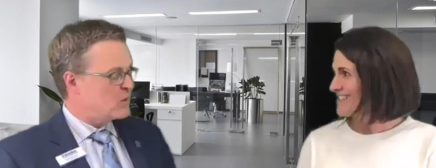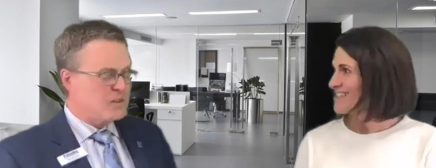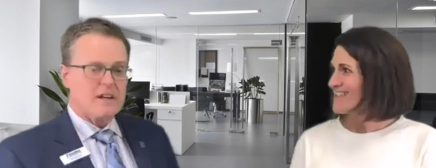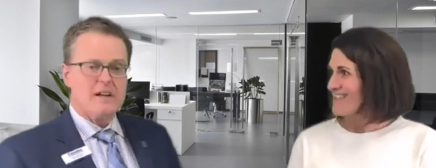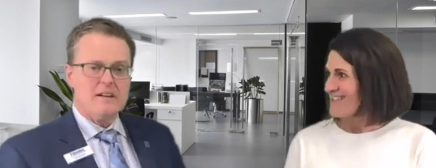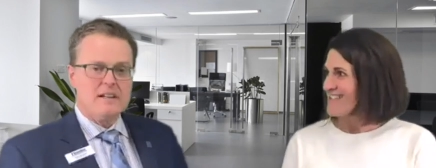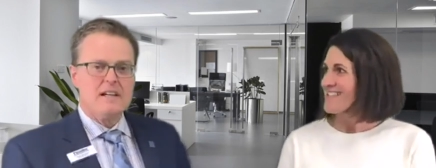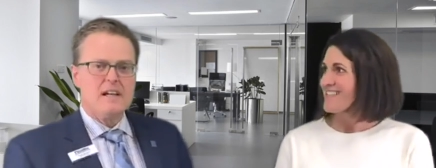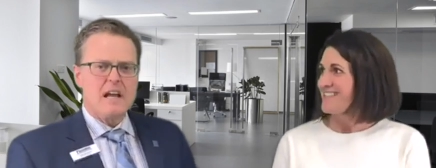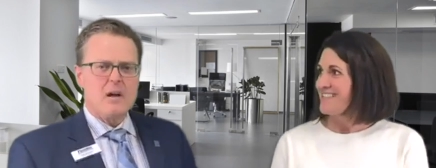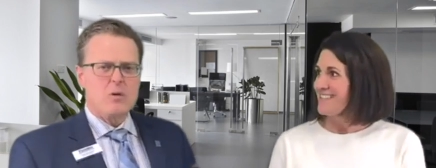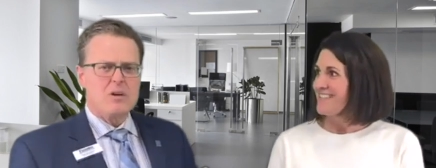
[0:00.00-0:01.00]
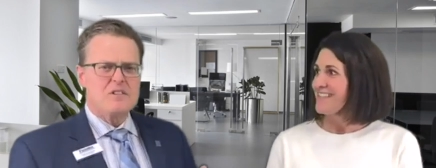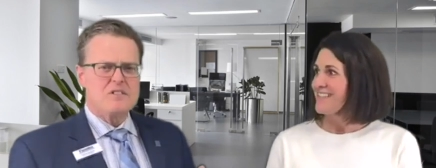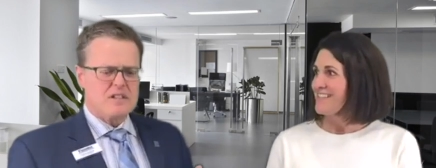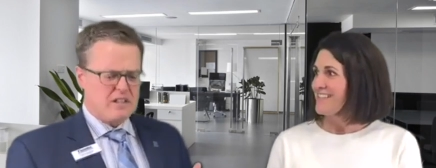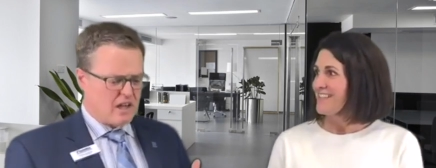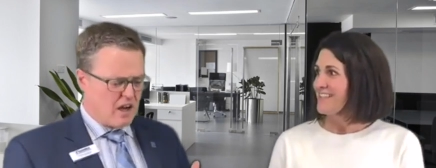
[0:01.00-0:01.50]
Speaker 1: Okay. And where is
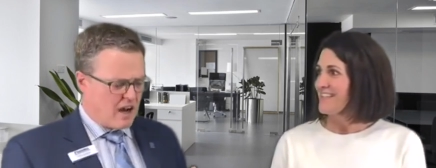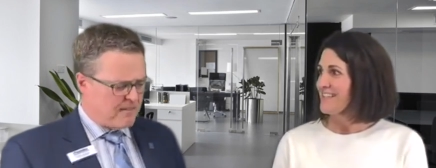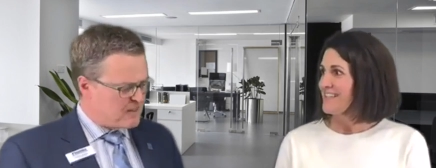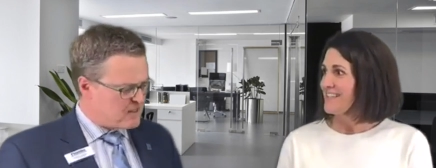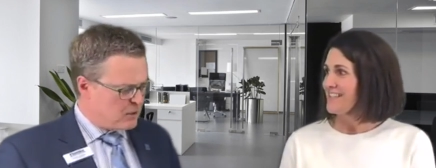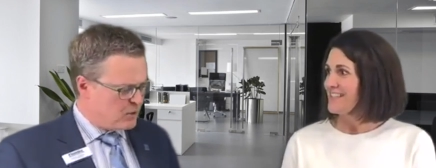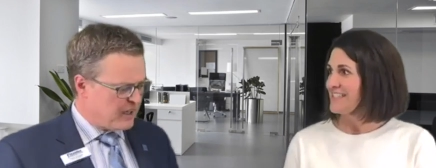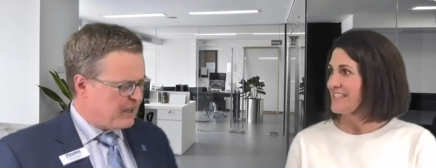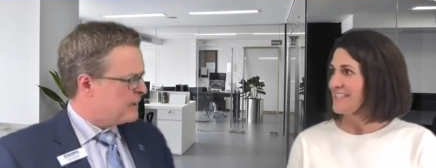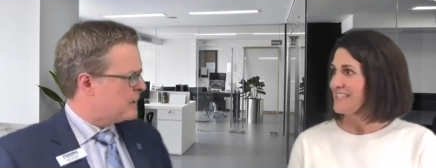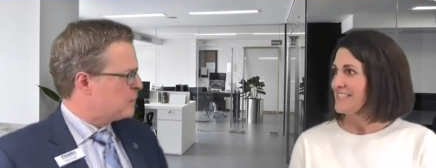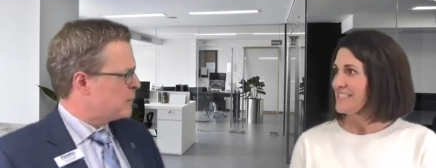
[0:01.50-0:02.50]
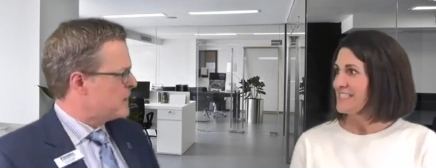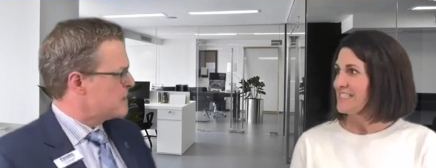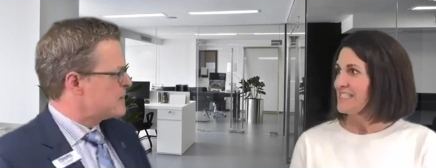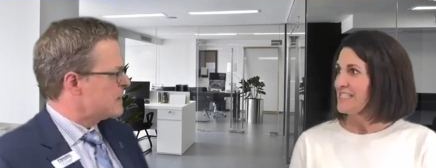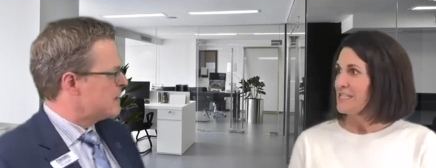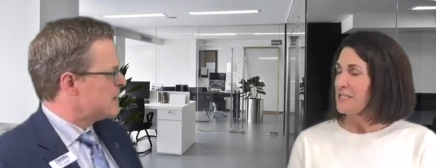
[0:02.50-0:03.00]
the uh, office located in
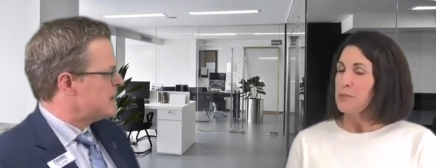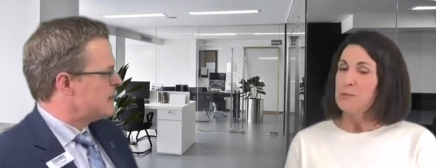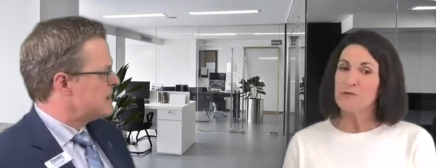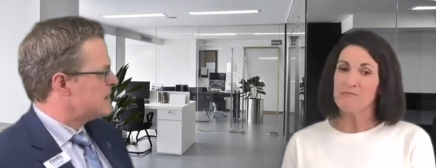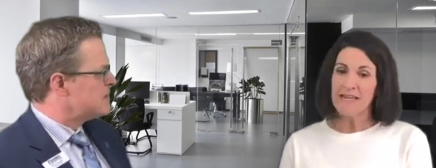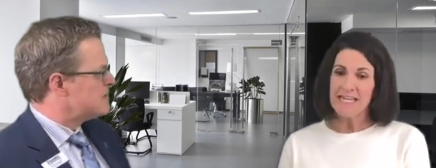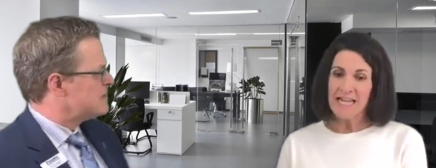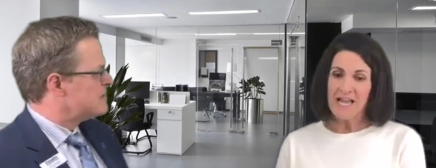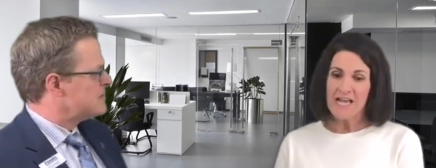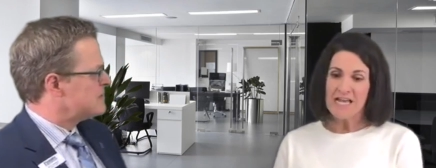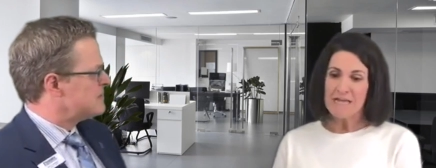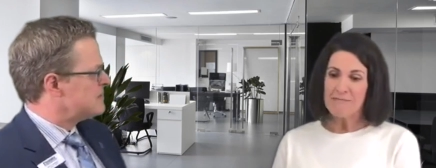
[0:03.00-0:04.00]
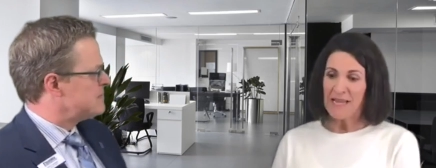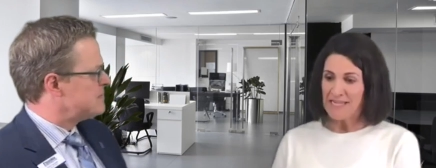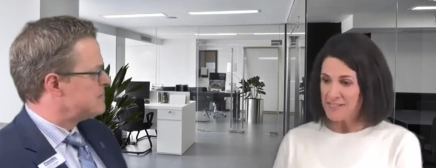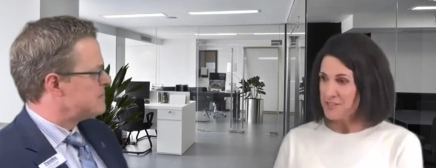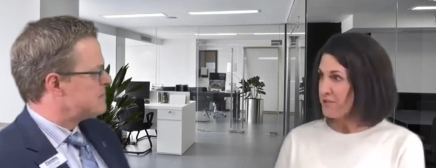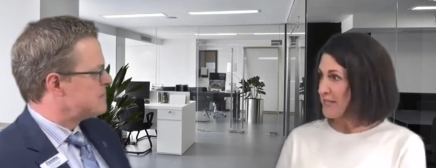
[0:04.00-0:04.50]
Princeton?
Speaker 2: We're right on Main
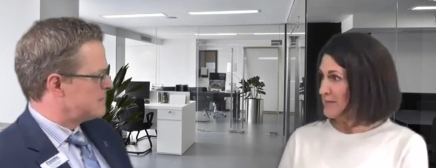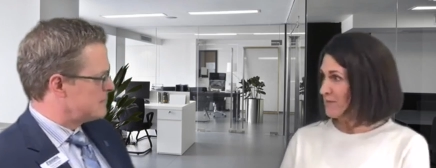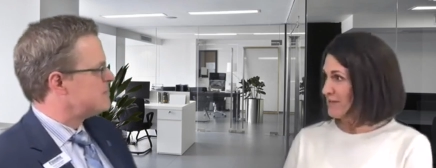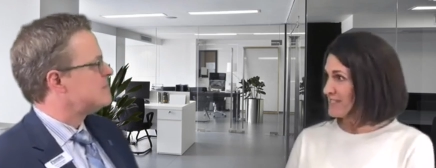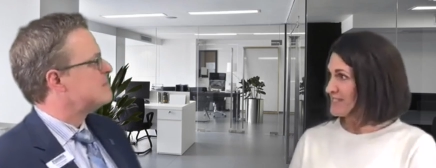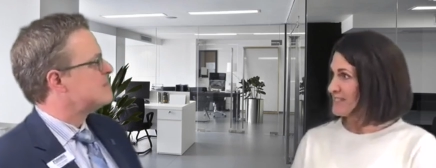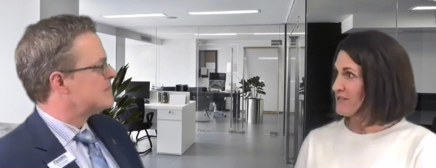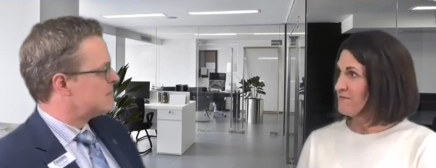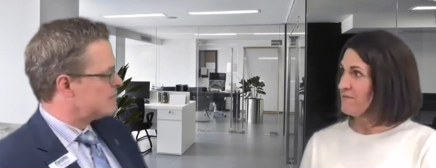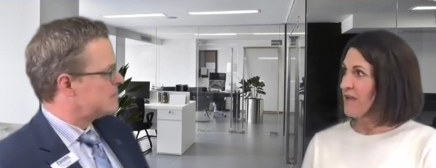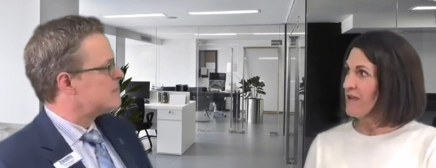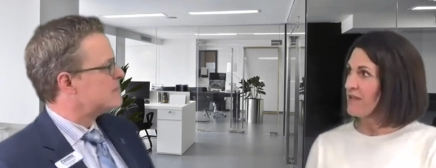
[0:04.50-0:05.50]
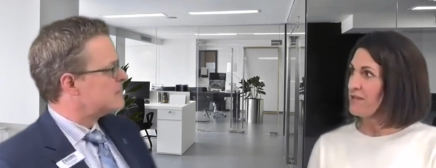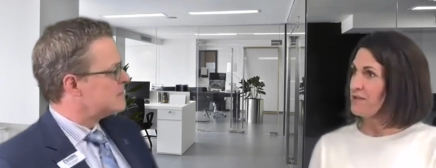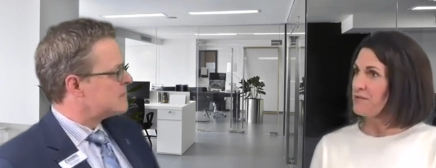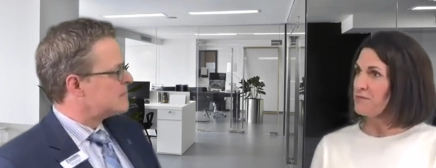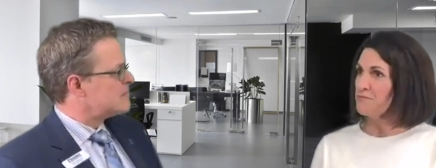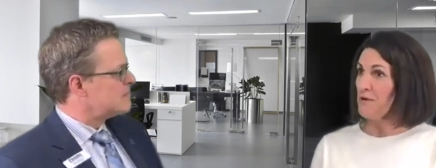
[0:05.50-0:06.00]
Street in Princeton on
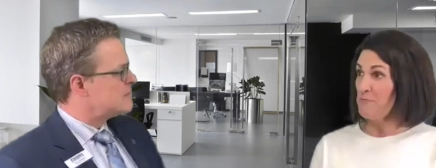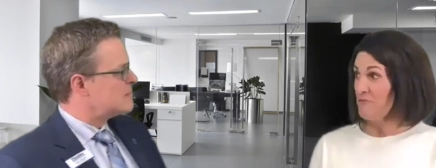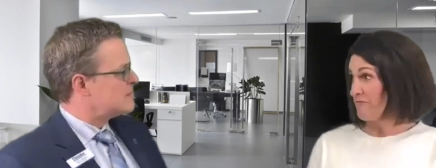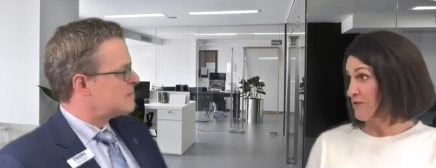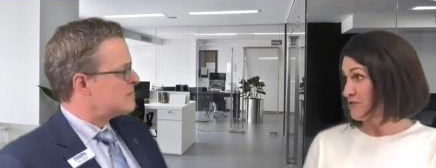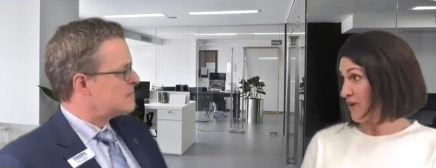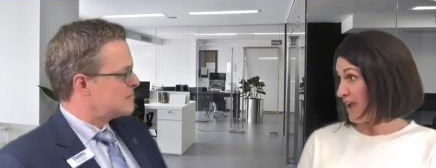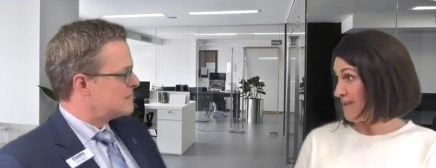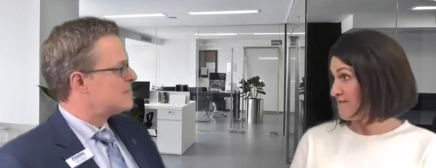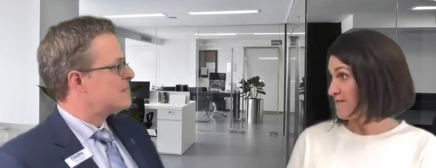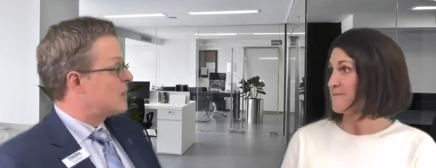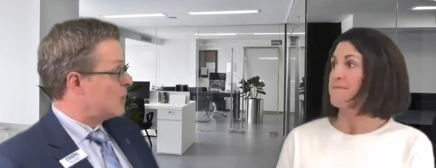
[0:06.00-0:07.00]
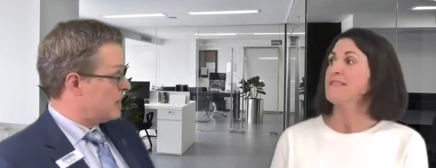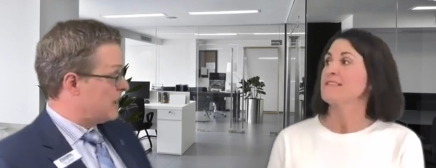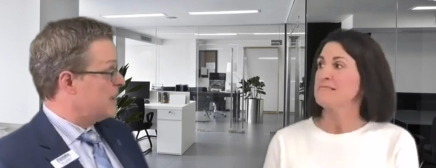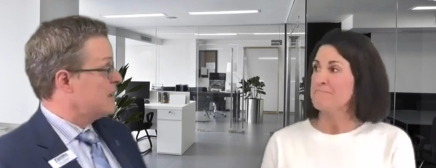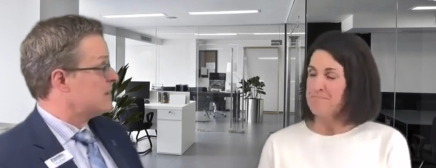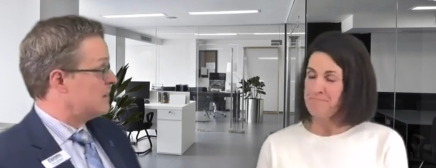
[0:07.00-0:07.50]
Rum River Drive.
Speaker 1: Okay.
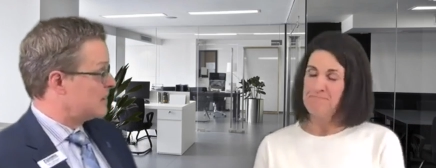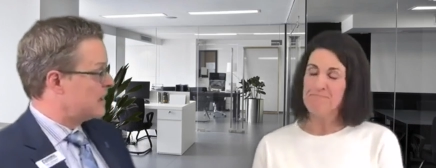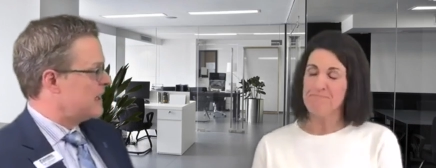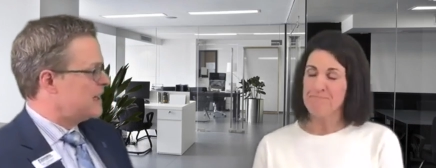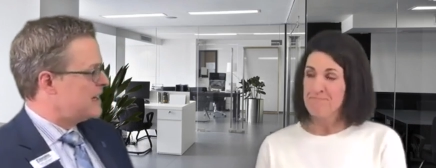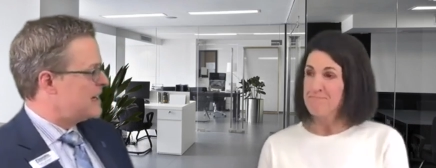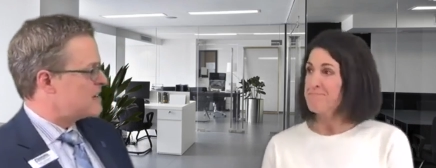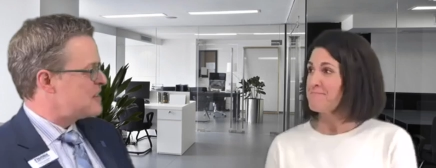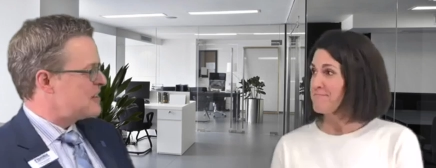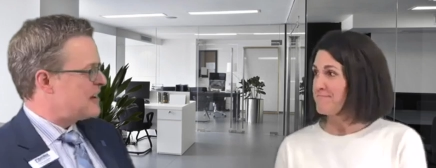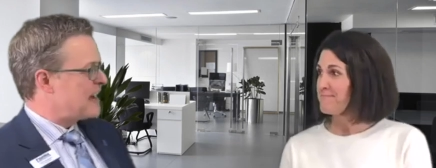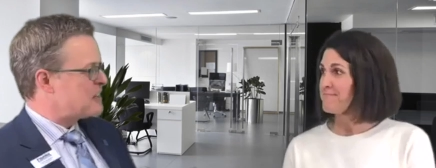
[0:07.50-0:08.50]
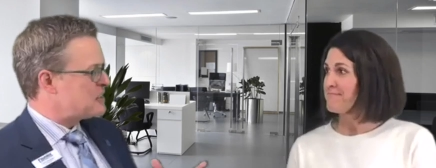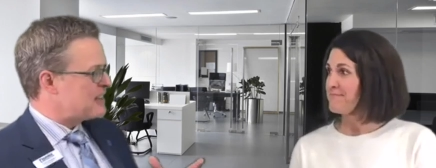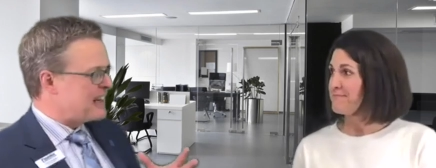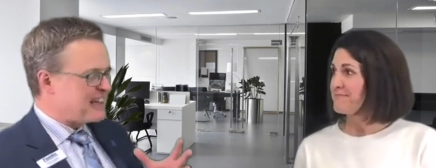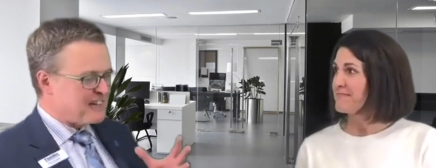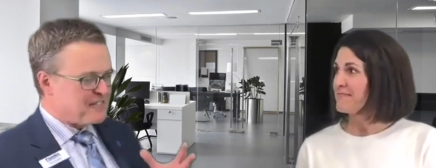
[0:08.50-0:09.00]
Mm-hmm. Okay. Is it next to
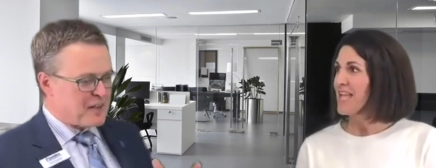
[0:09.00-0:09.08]
like a